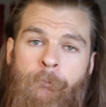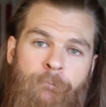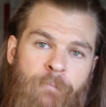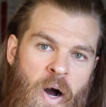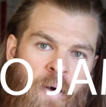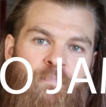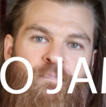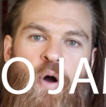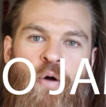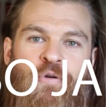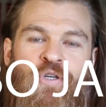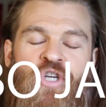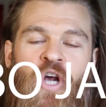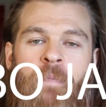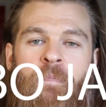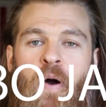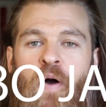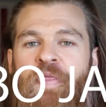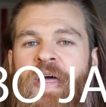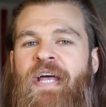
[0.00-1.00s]
mumbo
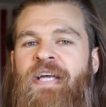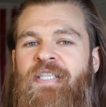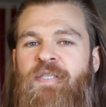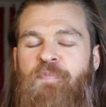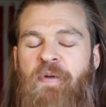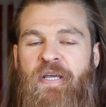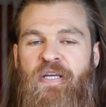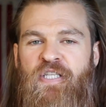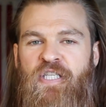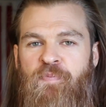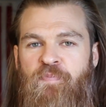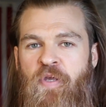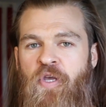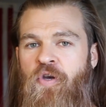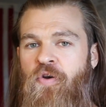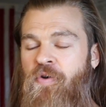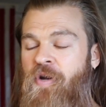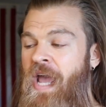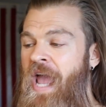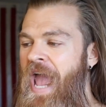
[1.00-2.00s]
jumbo that is being
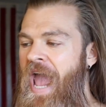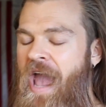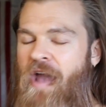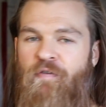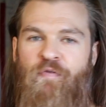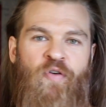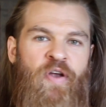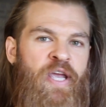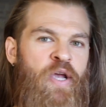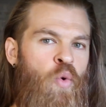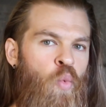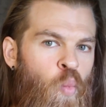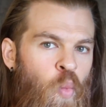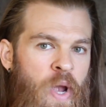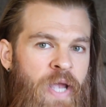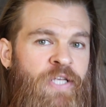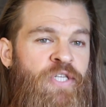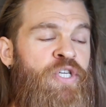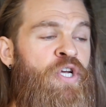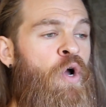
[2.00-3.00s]
spewed every
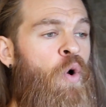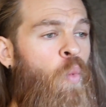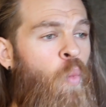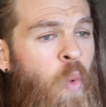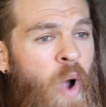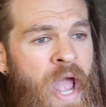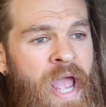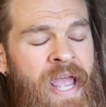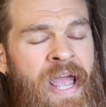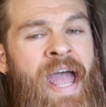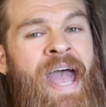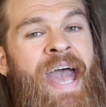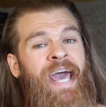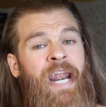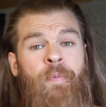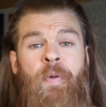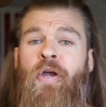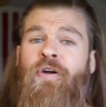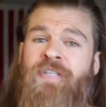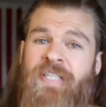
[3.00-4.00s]
which way, and
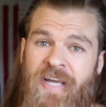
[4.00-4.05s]
I'm here